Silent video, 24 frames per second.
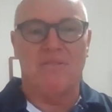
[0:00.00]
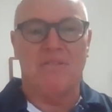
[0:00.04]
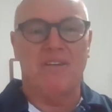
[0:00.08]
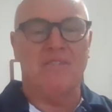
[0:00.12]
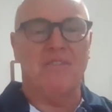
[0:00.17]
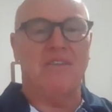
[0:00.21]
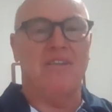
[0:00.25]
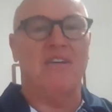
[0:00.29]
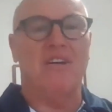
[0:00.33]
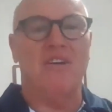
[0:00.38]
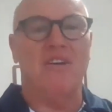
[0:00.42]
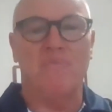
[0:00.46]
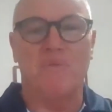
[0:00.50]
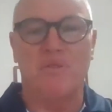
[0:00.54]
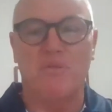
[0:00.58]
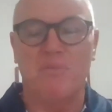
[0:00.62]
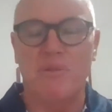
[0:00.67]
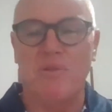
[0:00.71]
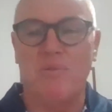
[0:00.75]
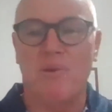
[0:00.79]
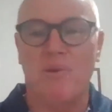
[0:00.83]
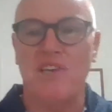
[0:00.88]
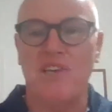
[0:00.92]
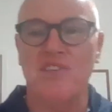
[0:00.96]
I hope to
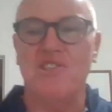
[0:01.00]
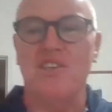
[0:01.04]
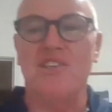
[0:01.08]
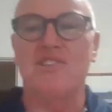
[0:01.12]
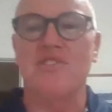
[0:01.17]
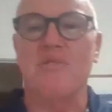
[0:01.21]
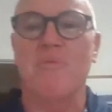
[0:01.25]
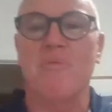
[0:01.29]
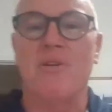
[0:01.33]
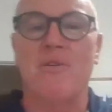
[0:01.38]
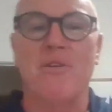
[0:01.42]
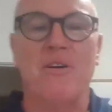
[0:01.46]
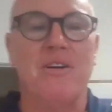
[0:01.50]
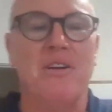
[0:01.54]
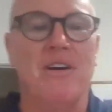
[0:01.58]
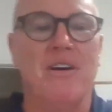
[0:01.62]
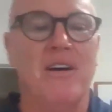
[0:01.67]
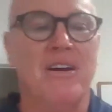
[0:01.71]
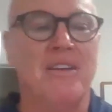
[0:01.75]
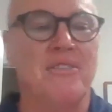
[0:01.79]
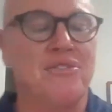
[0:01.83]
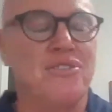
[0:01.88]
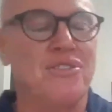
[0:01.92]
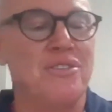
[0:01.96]
be racing tomorrow night.